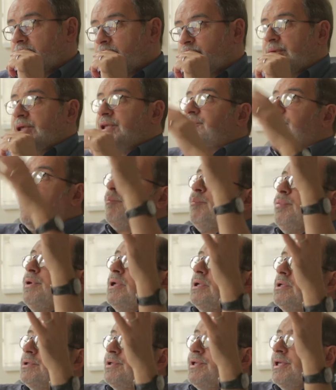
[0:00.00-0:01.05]
Be it a
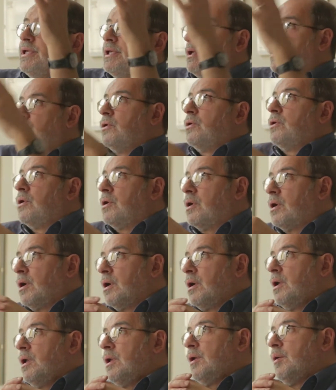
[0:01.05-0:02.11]
building
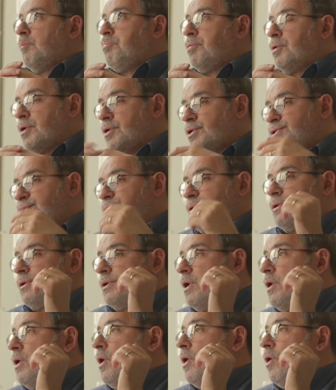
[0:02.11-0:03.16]
or a person
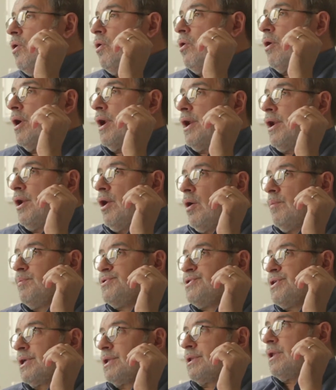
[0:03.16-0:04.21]
or an
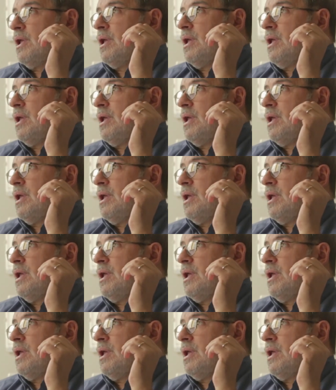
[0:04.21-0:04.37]
object.